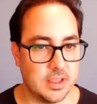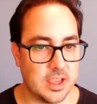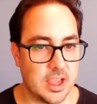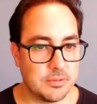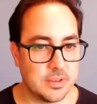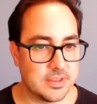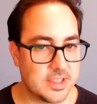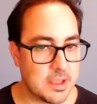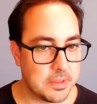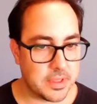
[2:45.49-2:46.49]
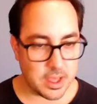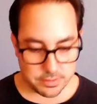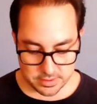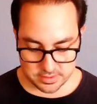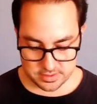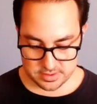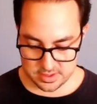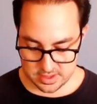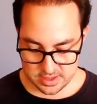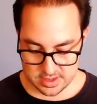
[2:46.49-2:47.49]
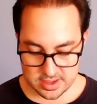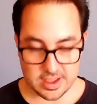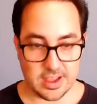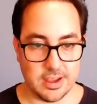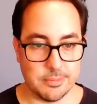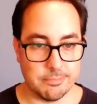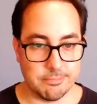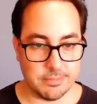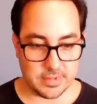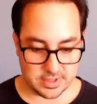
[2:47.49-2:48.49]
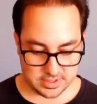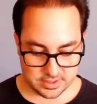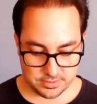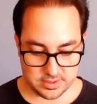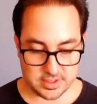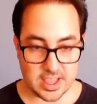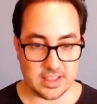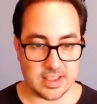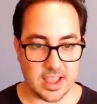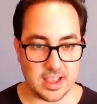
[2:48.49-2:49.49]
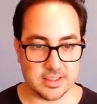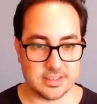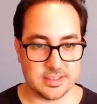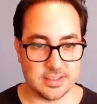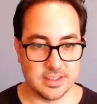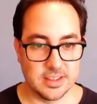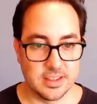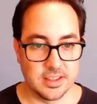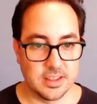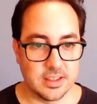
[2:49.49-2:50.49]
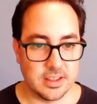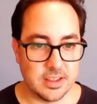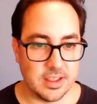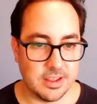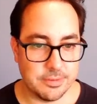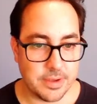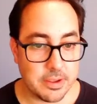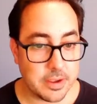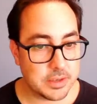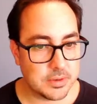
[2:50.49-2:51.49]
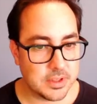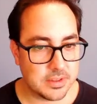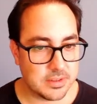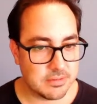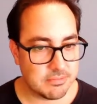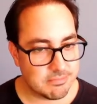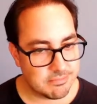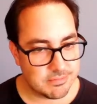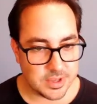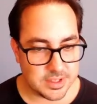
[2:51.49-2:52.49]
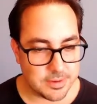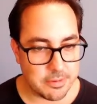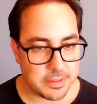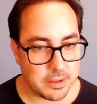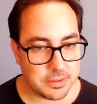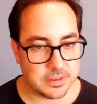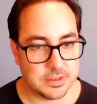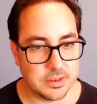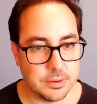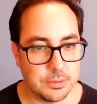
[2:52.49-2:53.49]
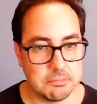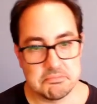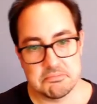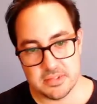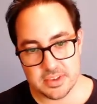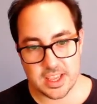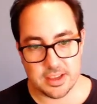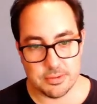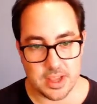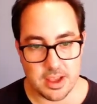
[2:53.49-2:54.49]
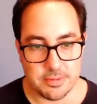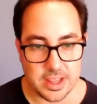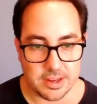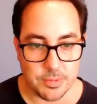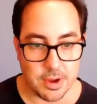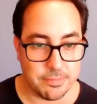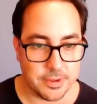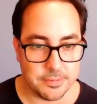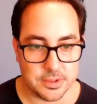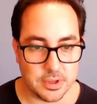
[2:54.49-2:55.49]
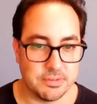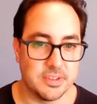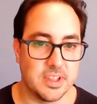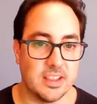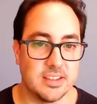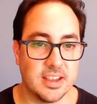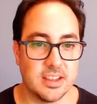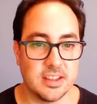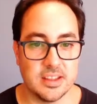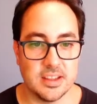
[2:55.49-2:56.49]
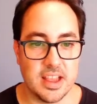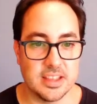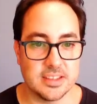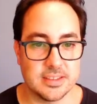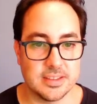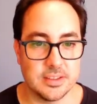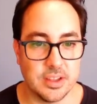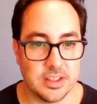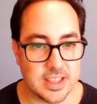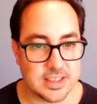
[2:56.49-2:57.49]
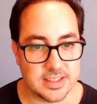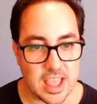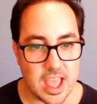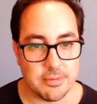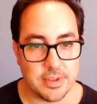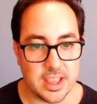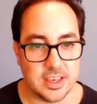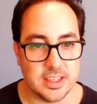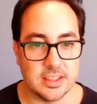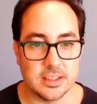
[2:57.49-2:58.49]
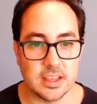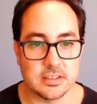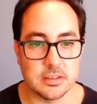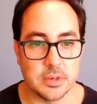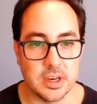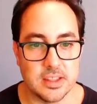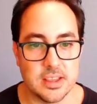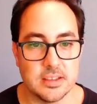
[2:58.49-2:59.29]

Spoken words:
107,000. So the data has 525,000. So okay, we have like 1/5 of data doesn't have any customer ID.